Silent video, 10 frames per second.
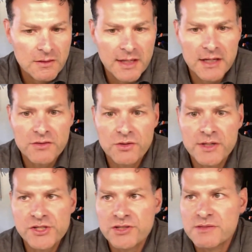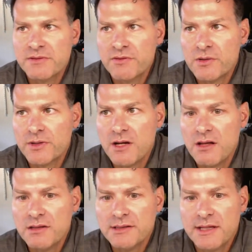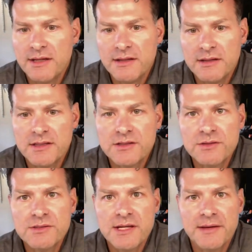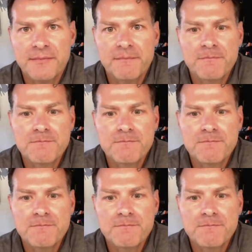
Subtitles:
Any other questions before we call it a Tuesday?